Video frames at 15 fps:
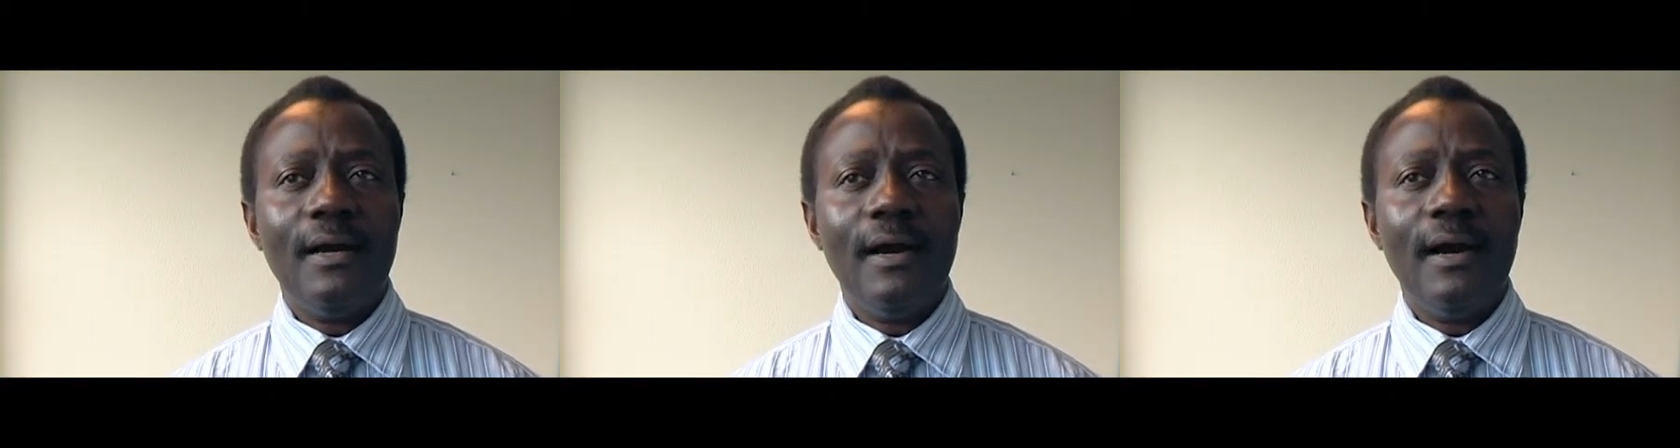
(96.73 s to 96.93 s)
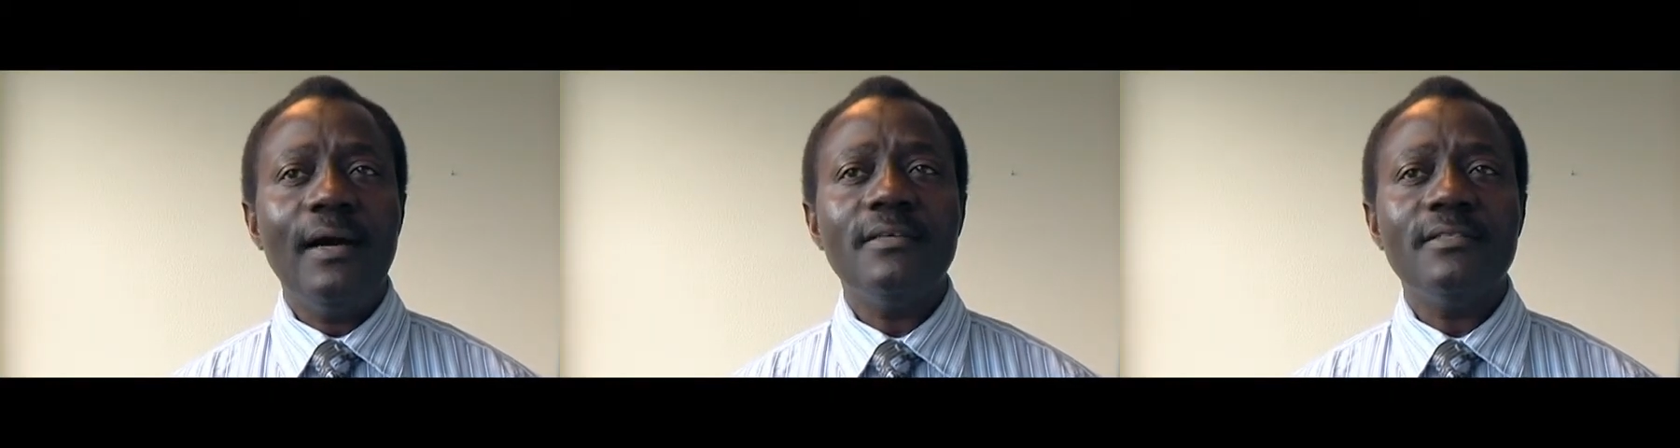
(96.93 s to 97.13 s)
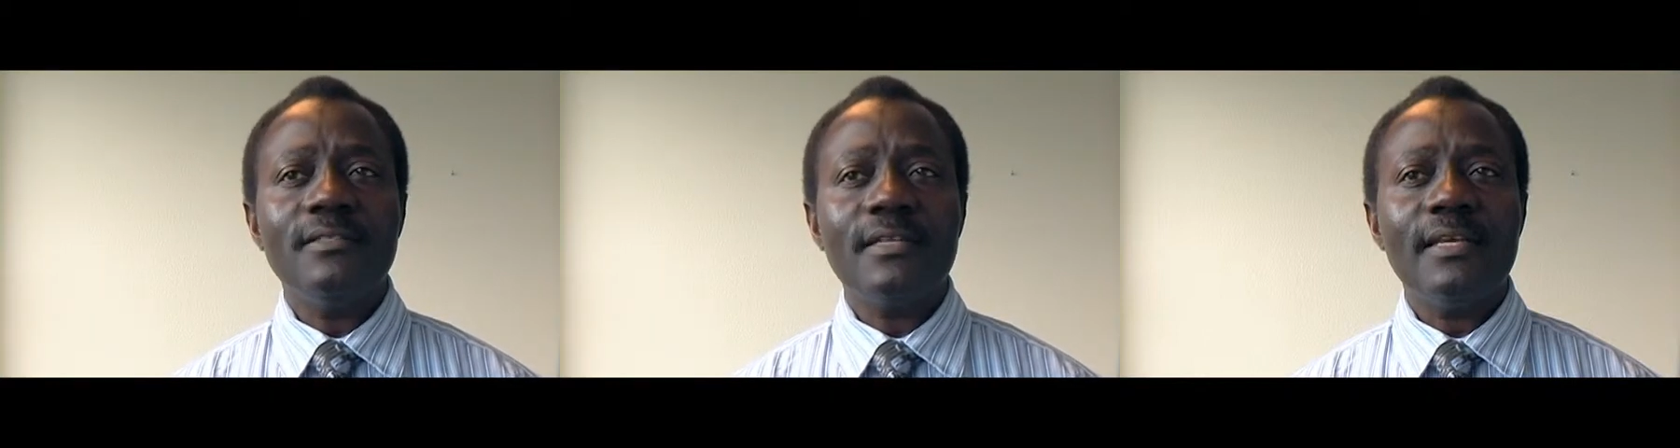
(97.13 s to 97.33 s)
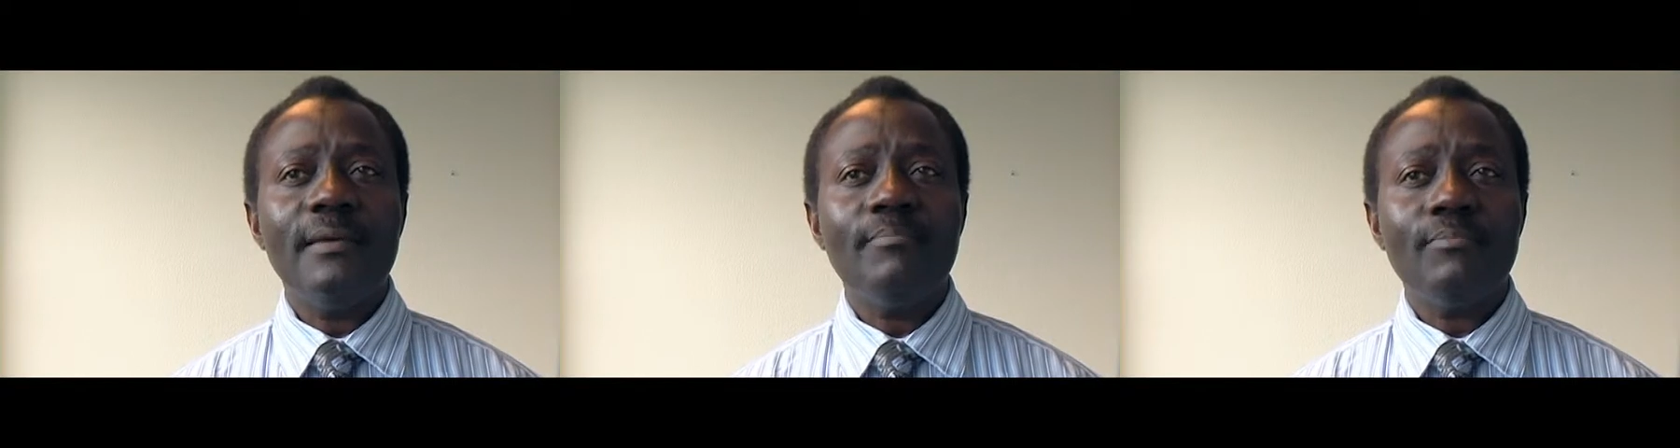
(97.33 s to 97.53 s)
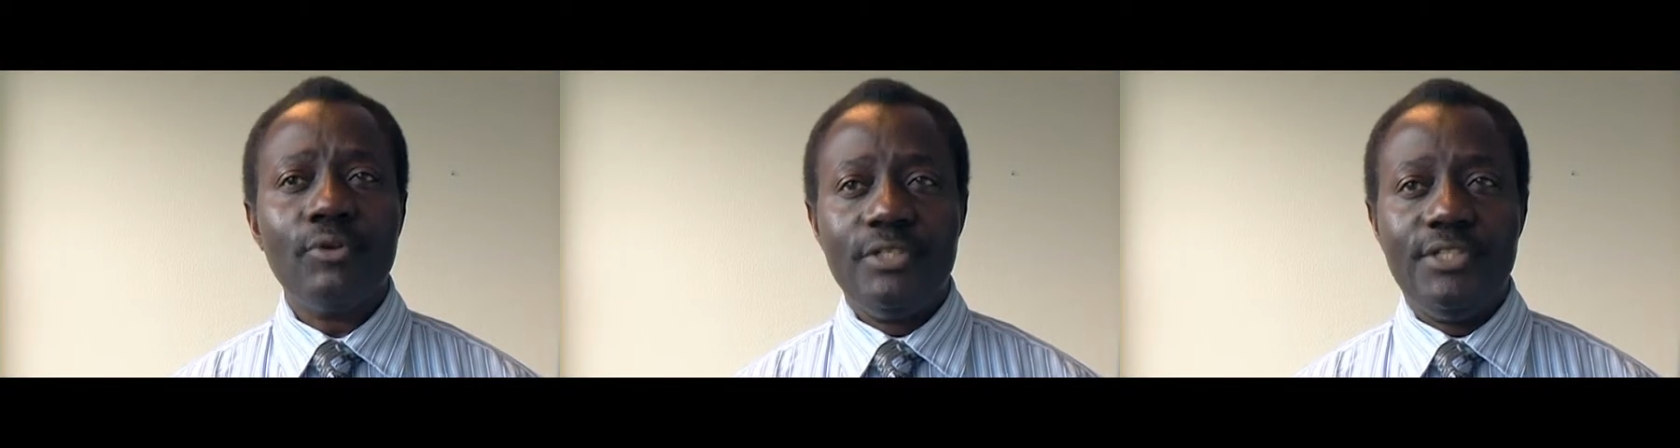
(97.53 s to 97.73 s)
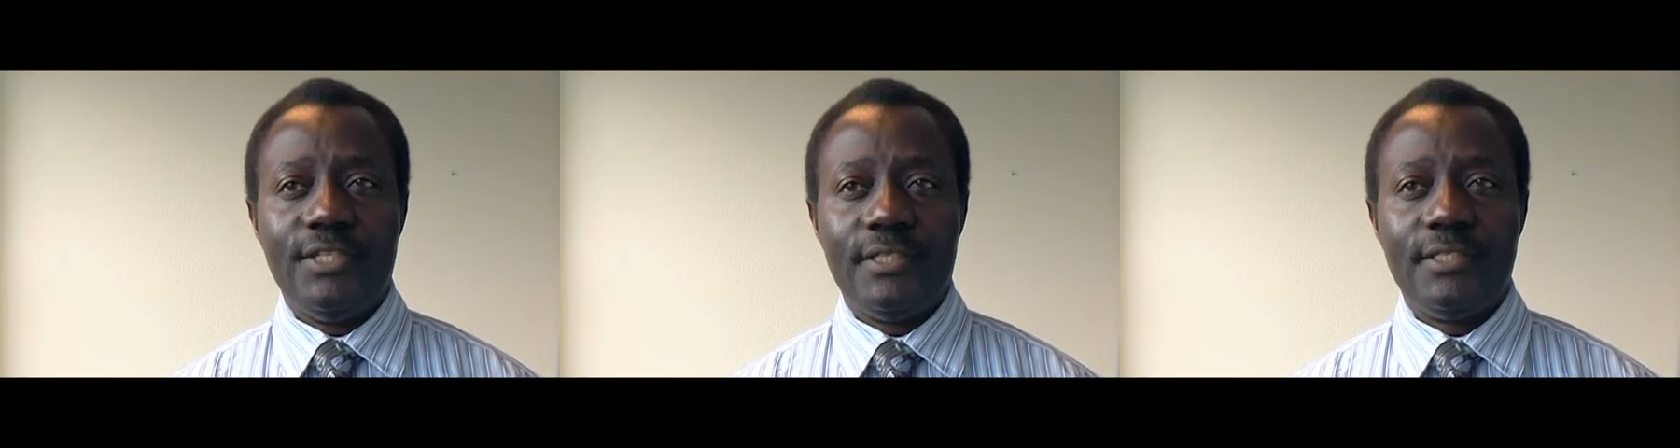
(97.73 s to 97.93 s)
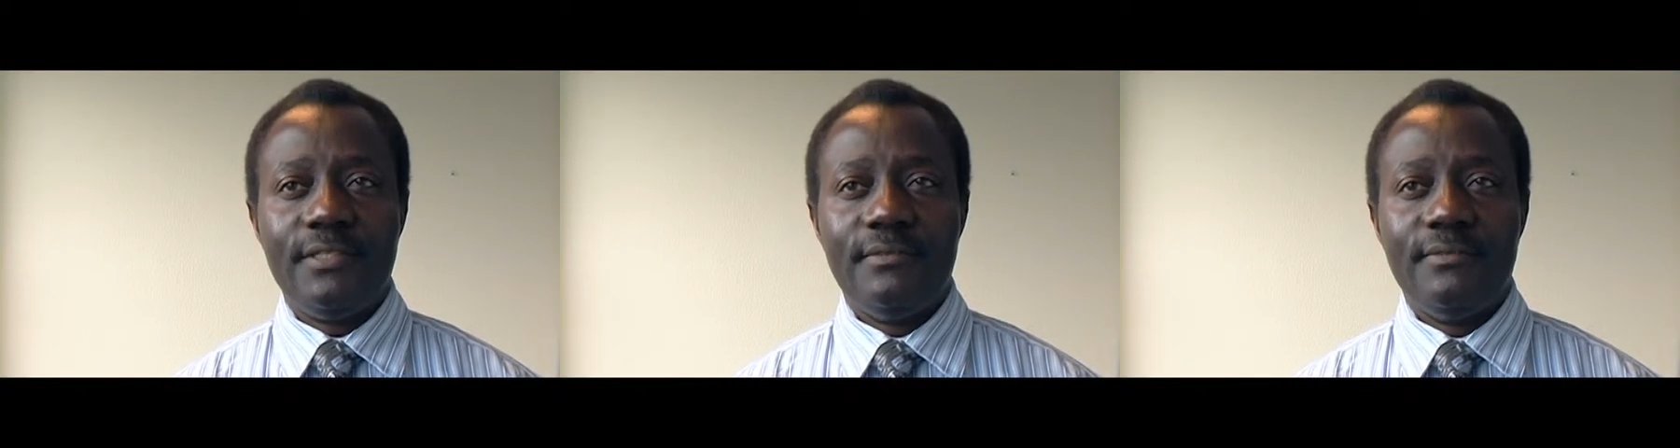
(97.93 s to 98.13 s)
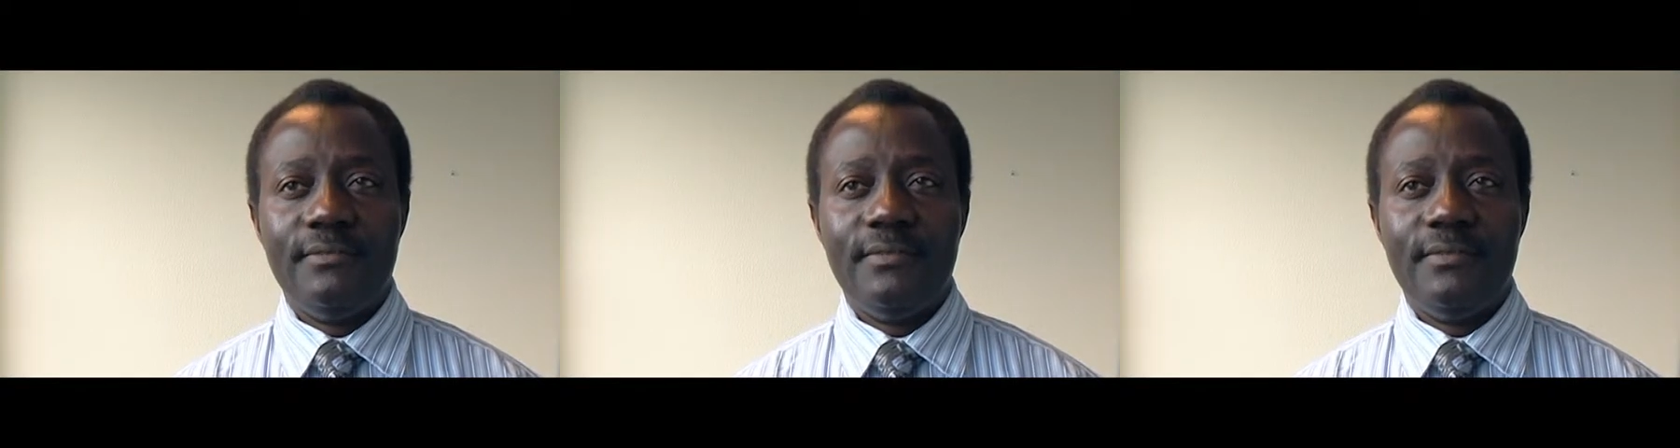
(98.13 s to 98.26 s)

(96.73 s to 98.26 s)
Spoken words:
as a project.